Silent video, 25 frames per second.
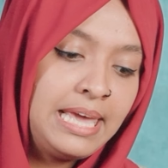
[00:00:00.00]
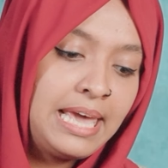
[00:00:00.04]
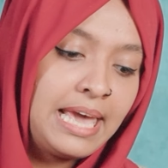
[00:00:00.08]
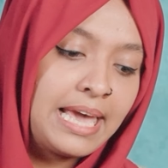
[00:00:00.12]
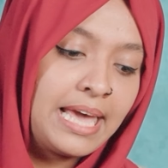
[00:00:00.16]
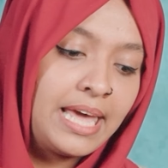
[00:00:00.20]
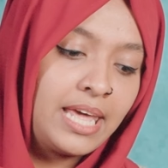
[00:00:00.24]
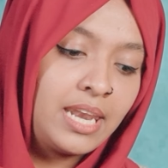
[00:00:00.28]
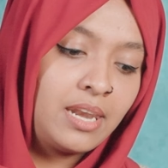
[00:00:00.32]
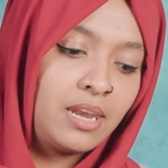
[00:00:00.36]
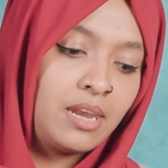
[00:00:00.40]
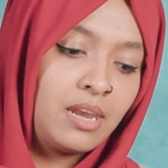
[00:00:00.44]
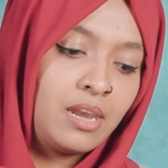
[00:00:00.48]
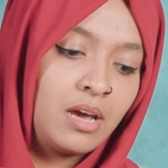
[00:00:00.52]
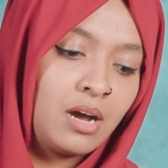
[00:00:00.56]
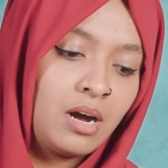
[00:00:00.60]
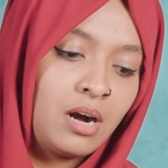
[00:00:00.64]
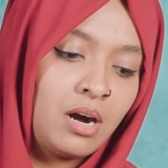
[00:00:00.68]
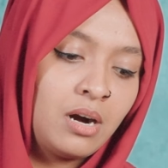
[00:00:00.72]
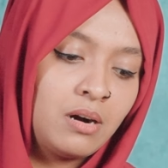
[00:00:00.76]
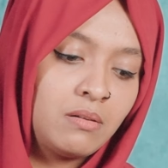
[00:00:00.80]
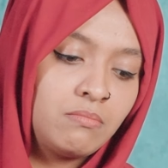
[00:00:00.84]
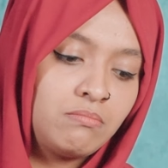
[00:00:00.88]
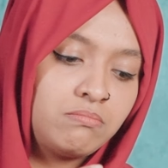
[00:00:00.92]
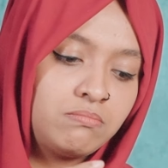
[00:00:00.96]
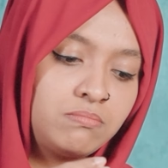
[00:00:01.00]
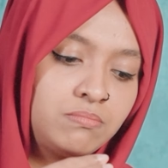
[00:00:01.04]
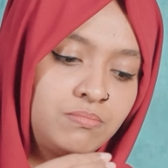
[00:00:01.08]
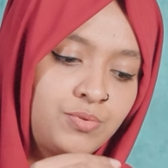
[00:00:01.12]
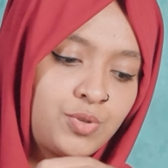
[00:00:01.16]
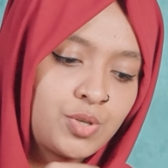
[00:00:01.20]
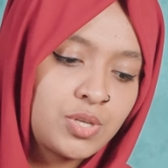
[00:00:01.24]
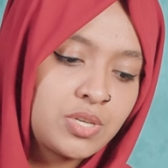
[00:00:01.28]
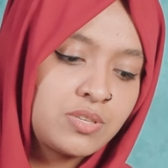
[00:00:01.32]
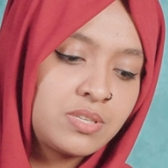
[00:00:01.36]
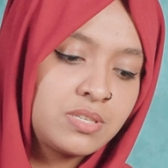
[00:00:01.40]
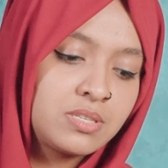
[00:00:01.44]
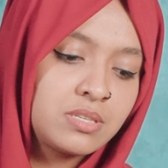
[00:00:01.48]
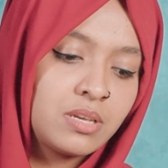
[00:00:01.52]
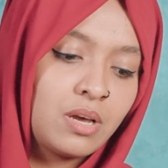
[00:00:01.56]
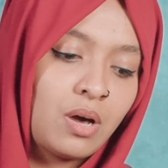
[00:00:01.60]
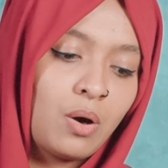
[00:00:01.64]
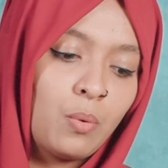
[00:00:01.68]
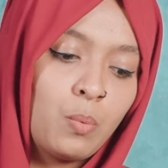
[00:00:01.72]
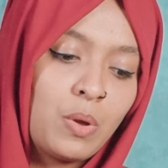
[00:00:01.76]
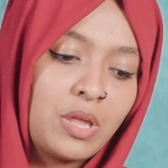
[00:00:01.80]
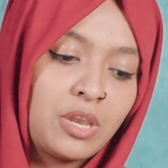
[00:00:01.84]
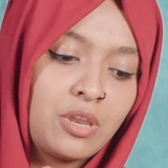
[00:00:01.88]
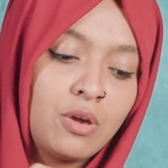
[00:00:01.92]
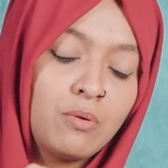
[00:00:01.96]
And
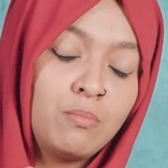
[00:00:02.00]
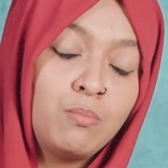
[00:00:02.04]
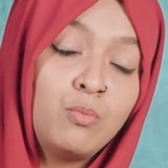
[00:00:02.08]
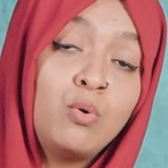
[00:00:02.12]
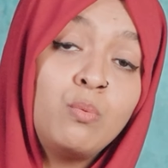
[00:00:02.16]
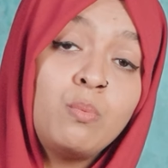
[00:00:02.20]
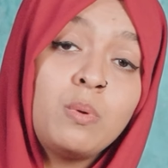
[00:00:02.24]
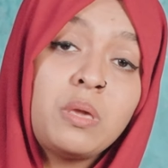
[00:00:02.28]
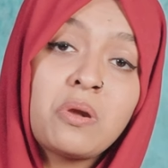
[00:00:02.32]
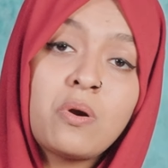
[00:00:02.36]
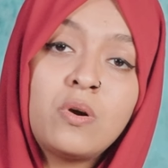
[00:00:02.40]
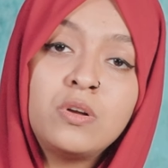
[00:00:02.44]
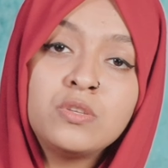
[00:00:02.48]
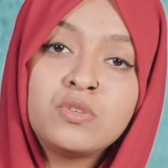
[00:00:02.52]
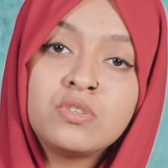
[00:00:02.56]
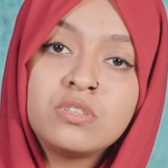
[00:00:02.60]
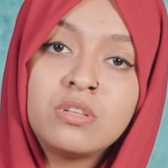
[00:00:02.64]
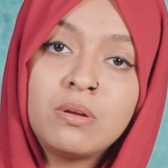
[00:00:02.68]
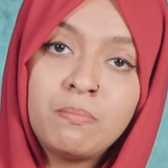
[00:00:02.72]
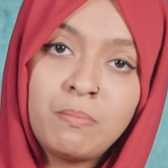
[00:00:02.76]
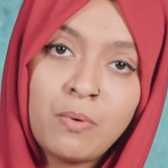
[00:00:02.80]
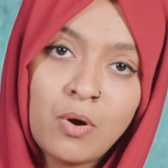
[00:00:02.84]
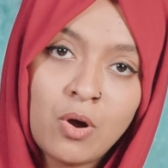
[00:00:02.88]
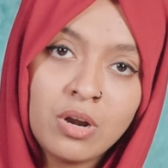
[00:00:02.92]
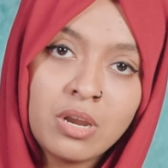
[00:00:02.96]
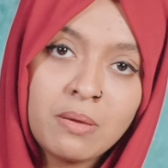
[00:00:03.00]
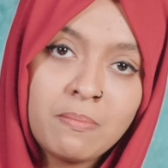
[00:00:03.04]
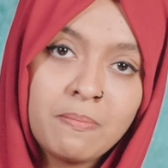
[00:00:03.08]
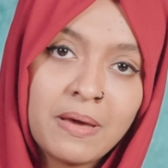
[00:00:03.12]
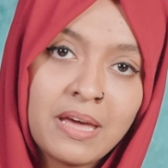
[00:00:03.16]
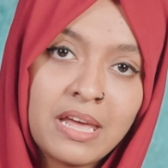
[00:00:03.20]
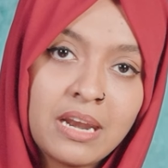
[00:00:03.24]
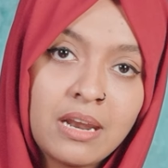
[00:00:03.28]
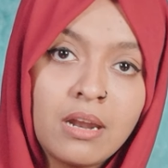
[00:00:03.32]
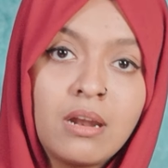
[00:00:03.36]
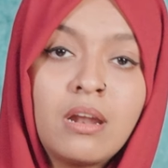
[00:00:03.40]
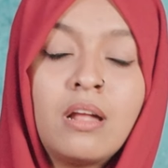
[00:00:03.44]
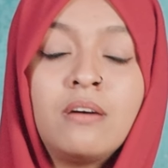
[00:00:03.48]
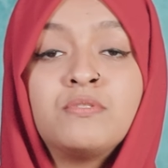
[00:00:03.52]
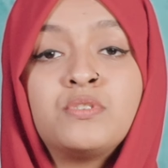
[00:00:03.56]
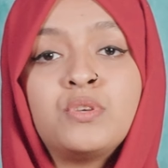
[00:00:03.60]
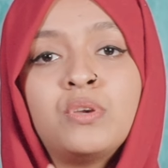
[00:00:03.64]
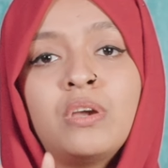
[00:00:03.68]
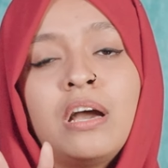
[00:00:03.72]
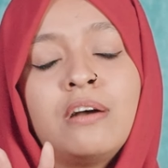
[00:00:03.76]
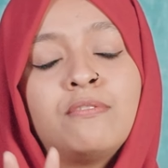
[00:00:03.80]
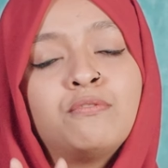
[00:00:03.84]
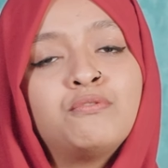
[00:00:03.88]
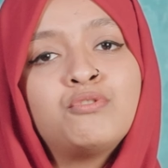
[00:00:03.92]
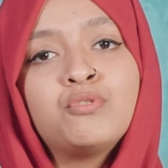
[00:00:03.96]
when you're moving on to the body paragraphs, you
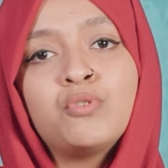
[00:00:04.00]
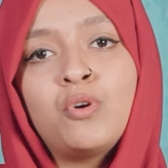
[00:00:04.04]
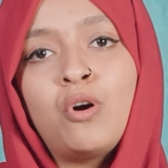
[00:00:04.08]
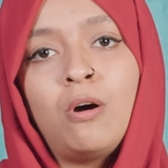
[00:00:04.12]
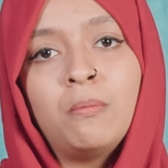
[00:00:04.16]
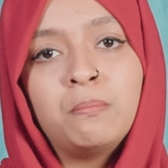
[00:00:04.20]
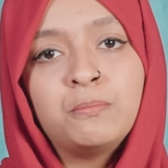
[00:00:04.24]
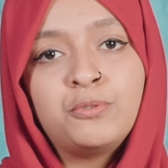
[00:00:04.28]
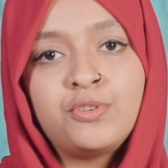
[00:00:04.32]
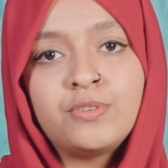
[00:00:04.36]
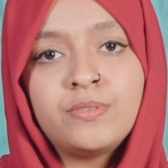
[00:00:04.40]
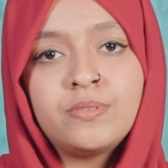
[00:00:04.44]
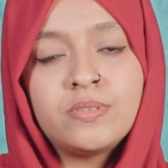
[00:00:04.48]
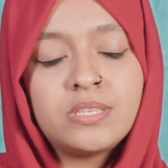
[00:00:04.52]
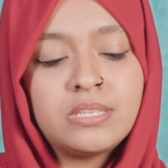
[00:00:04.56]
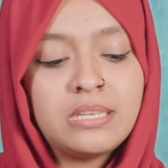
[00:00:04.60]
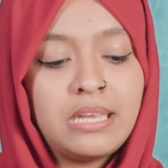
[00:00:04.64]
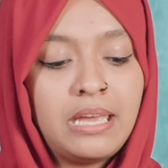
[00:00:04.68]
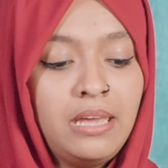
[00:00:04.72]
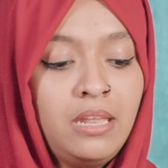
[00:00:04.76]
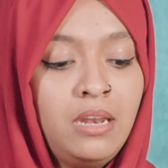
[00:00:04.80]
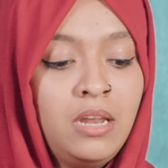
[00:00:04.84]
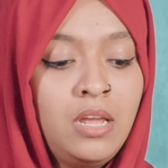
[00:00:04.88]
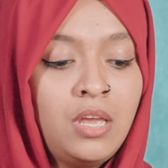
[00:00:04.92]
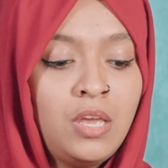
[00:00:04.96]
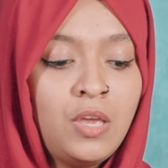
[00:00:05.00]
have two options there.